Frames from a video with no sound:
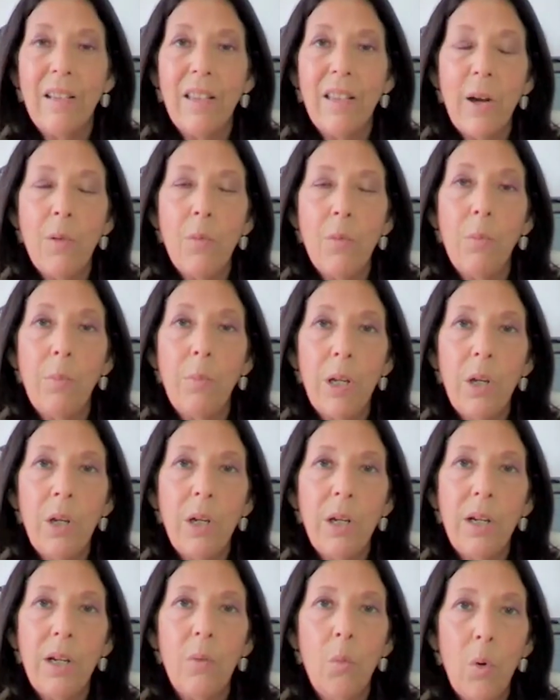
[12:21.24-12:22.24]
that they will
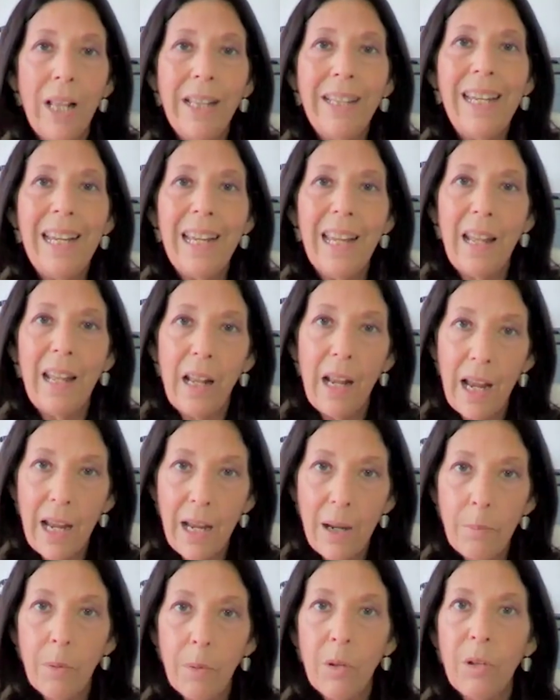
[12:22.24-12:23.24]
be willing and
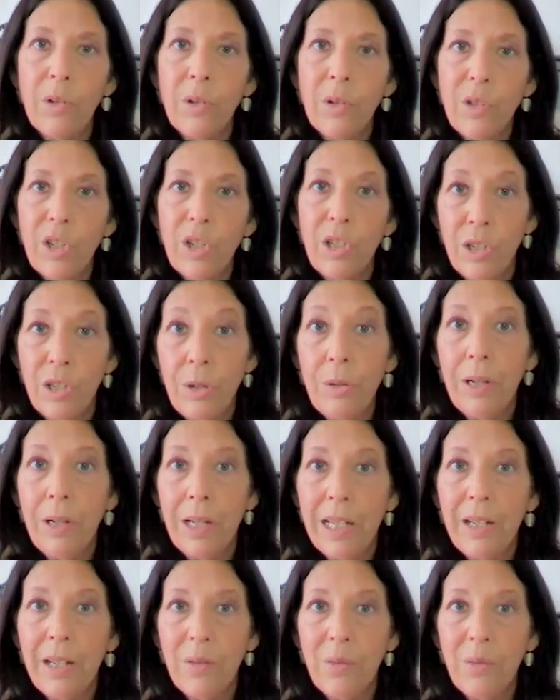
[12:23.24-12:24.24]
able to do
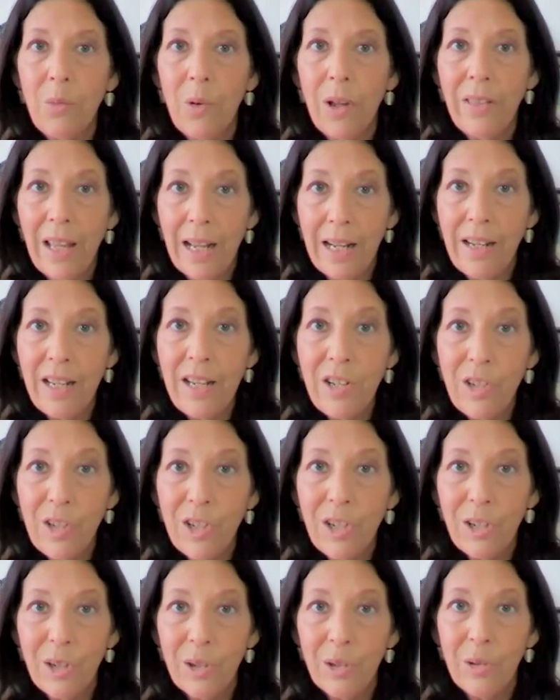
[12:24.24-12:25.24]
it when they need
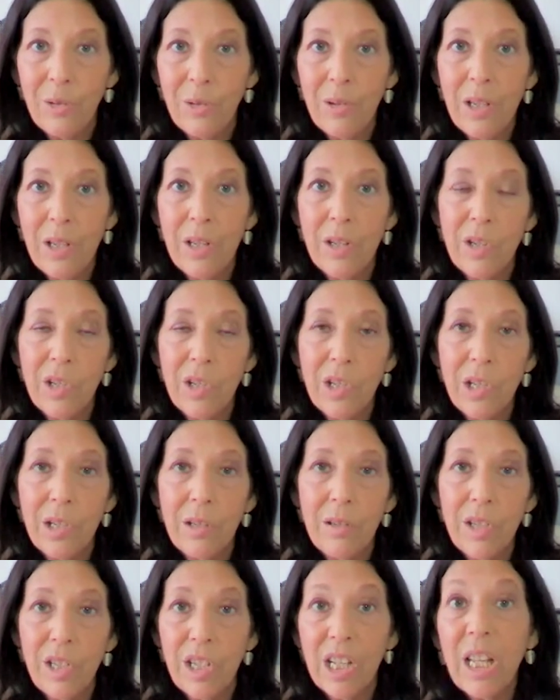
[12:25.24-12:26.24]
to is
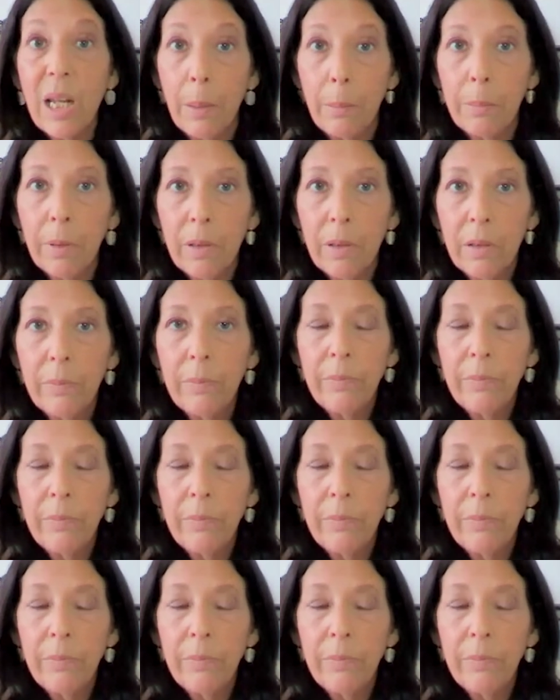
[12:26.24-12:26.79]
slim.